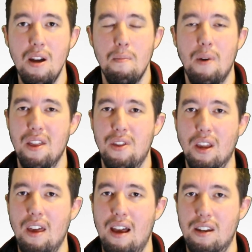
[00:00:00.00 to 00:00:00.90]
But I
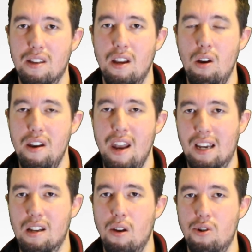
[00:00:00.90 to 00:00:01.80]
think that's the
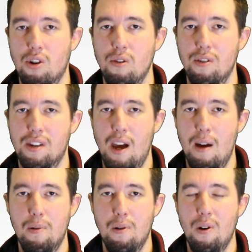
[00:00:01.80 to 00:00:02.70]
next logical step
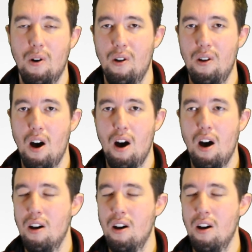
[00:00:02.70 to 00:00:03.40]
on our